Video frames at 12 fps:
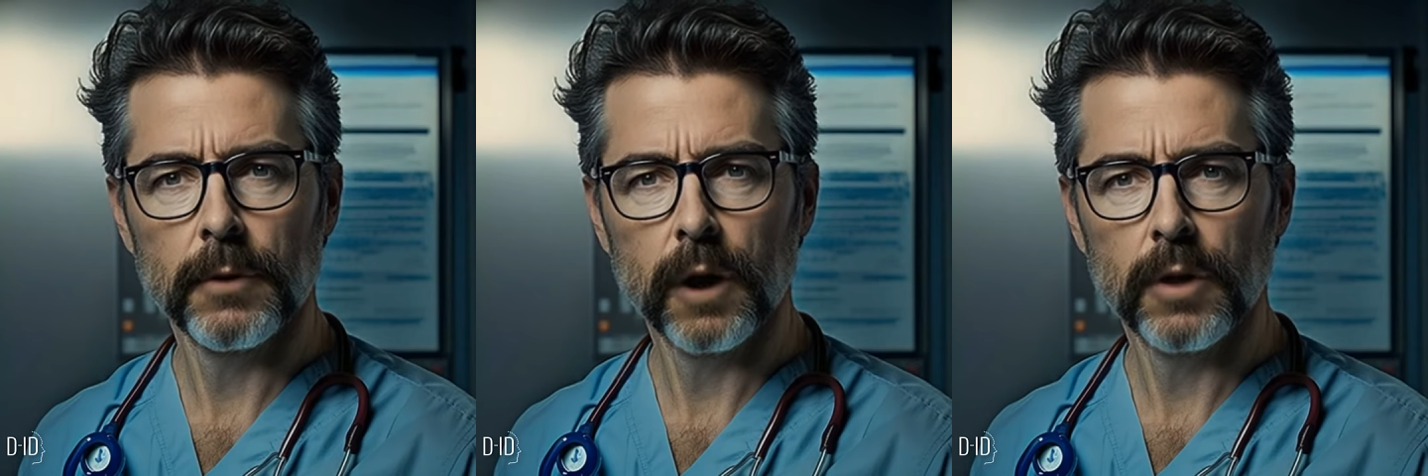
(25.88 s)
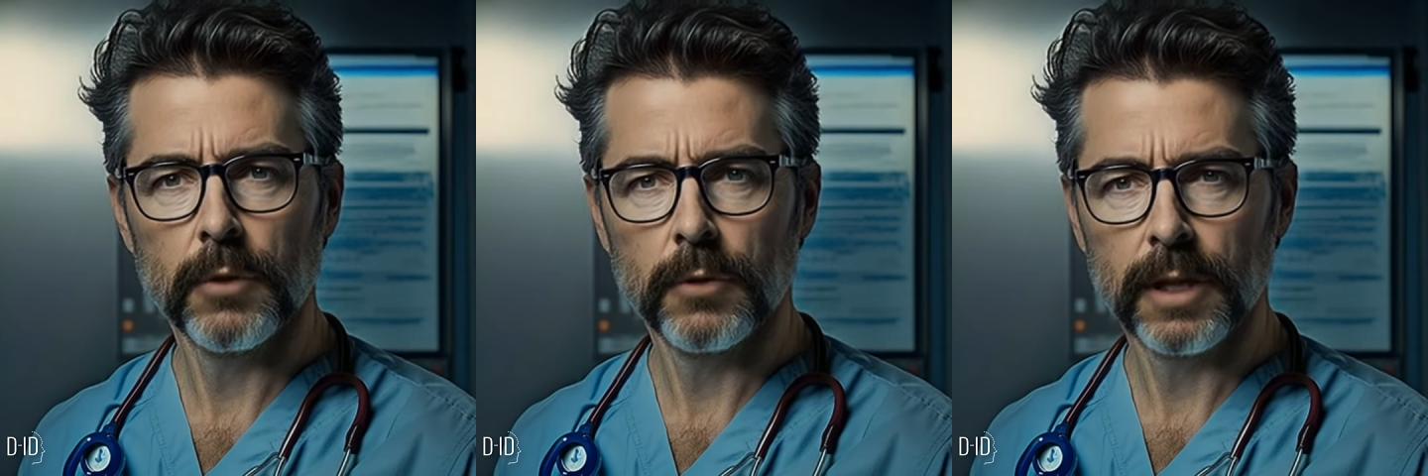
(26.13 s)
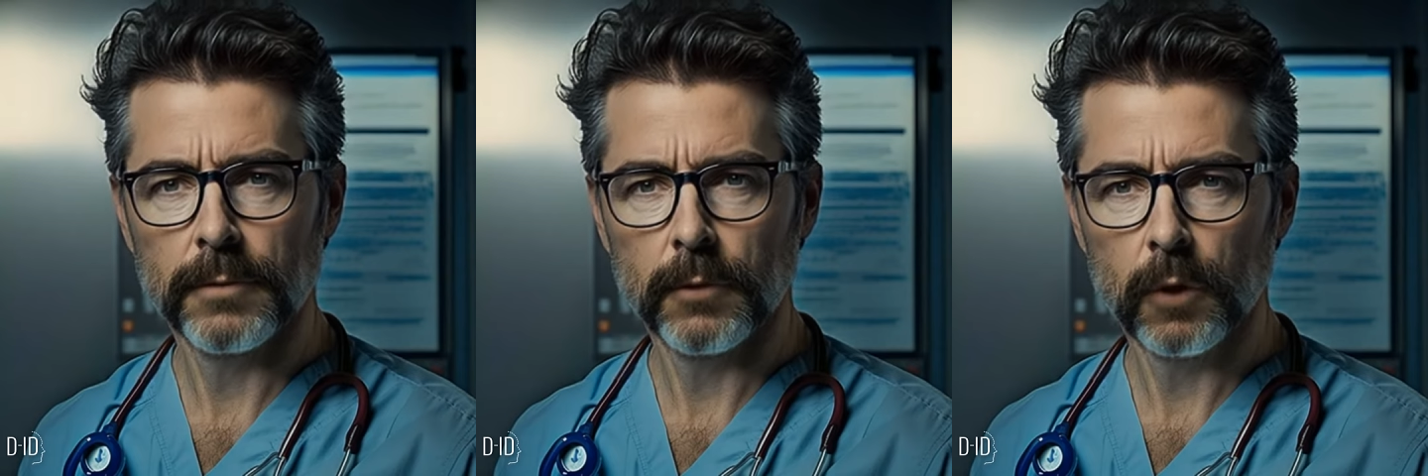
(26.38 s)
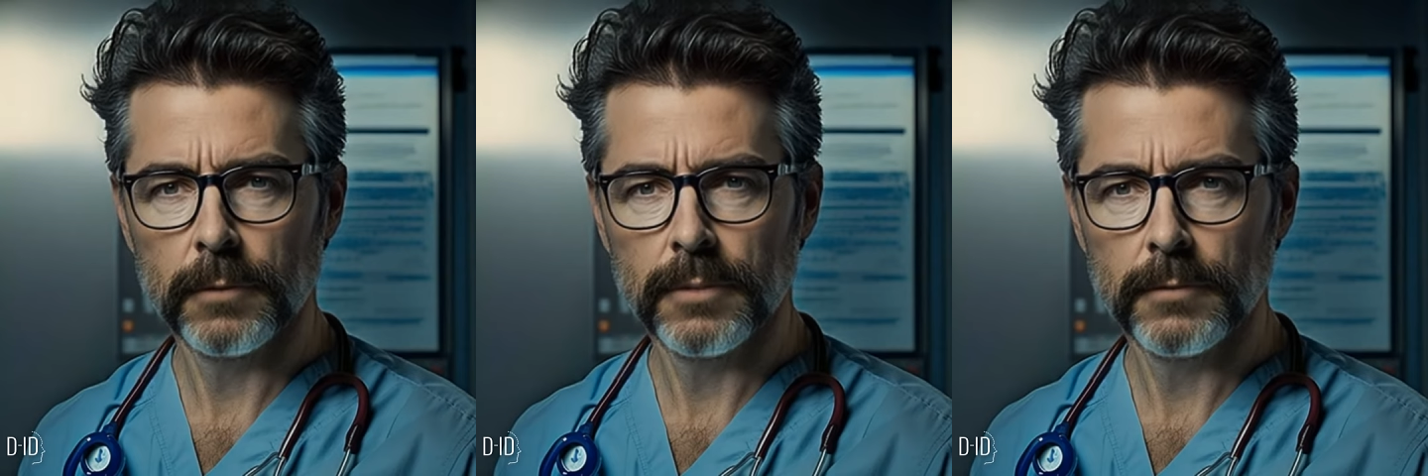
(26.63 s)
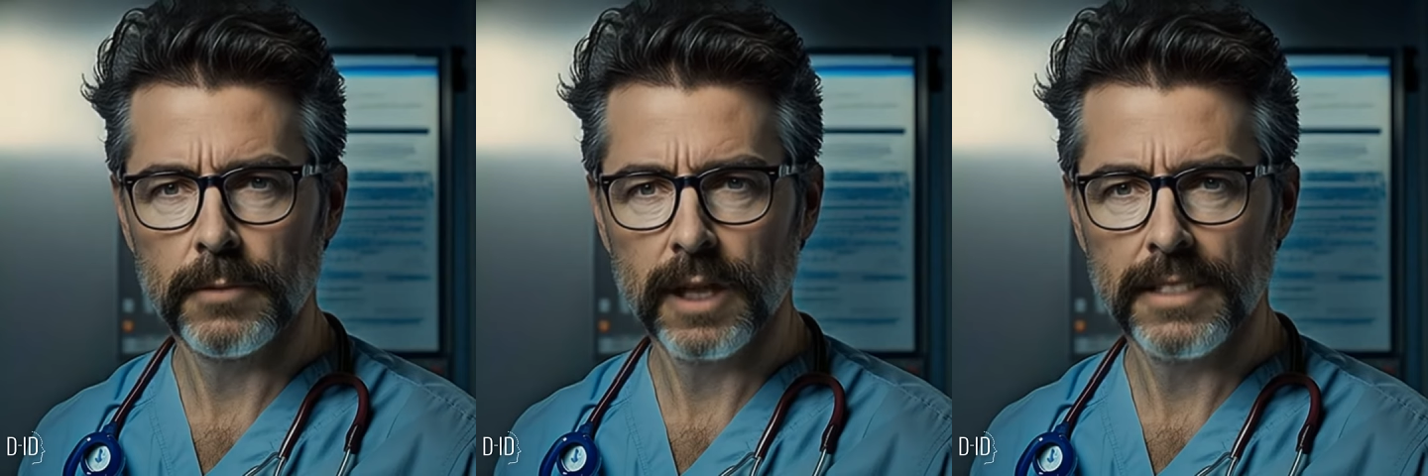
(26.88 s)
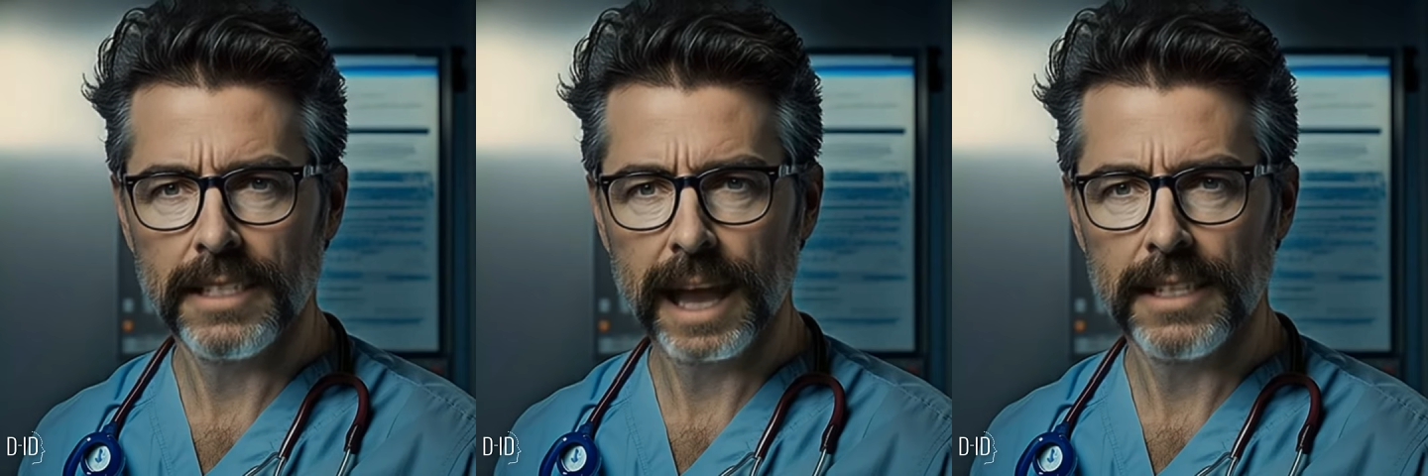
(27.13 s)
Alternate forms of
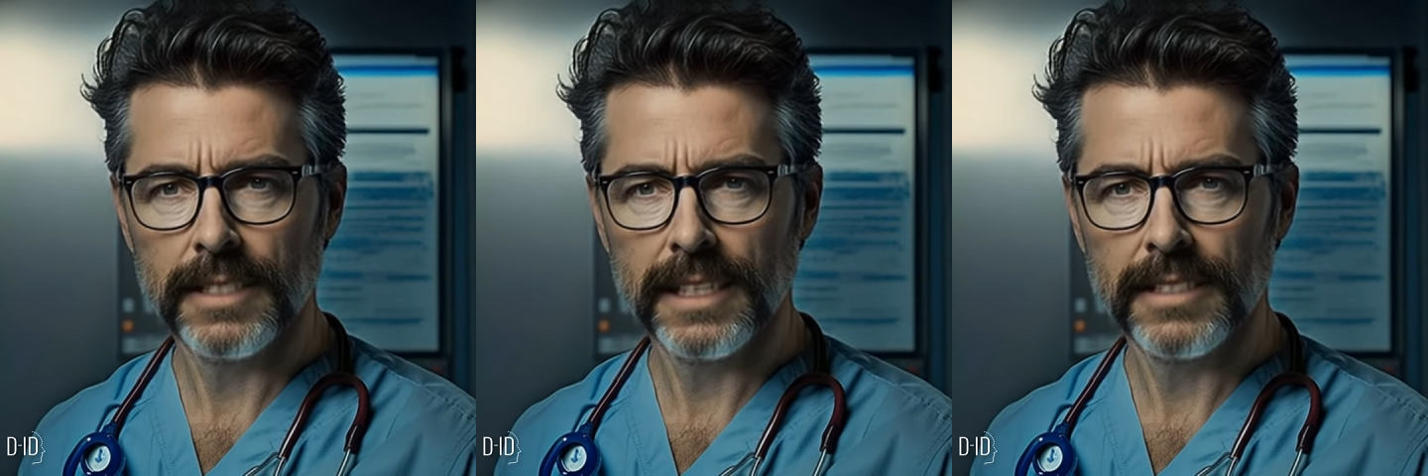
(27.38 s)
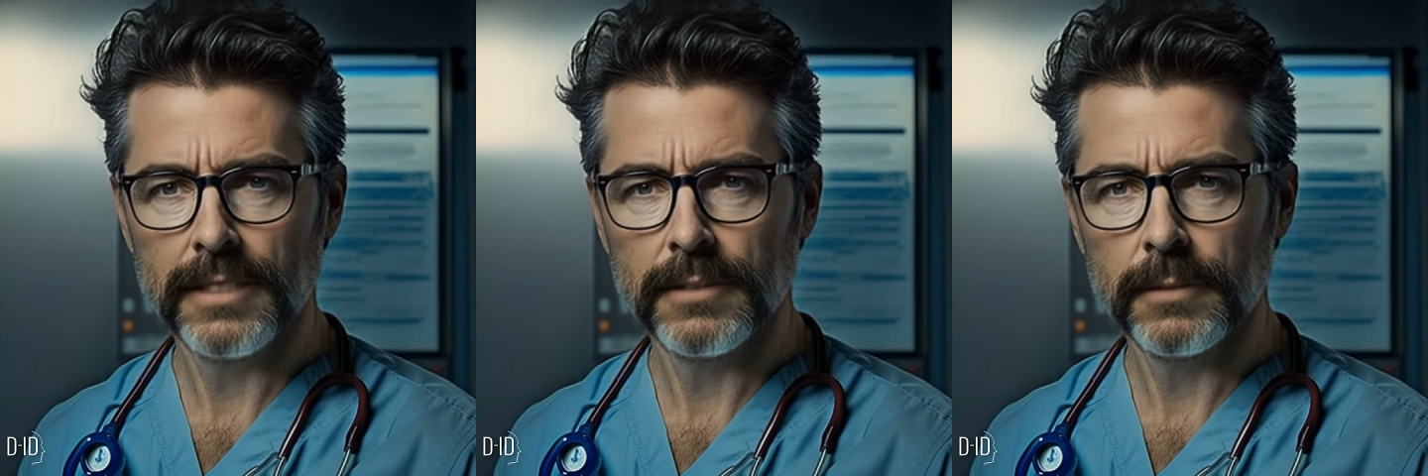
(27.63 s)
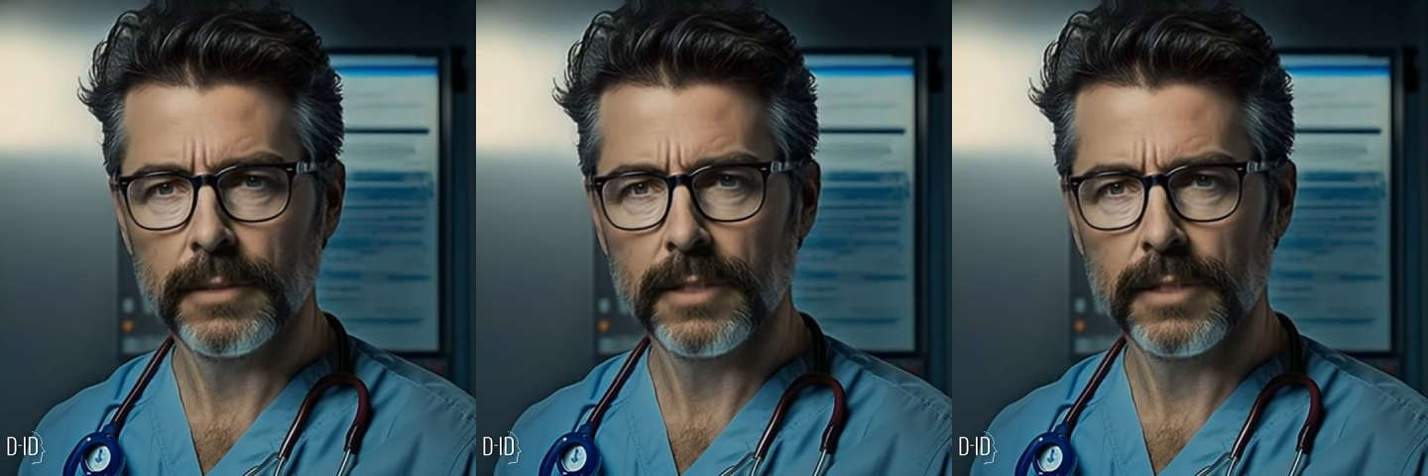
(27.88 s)
venous access,